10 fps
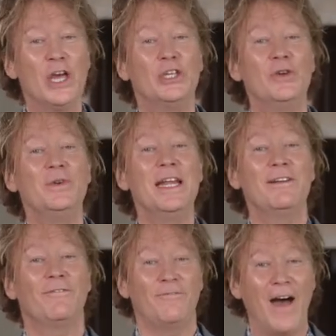You need
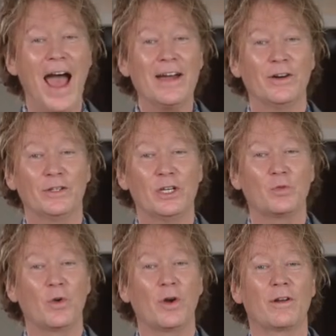a fire in this
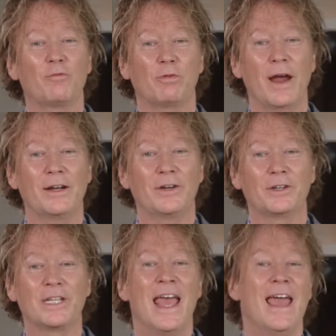world of predators.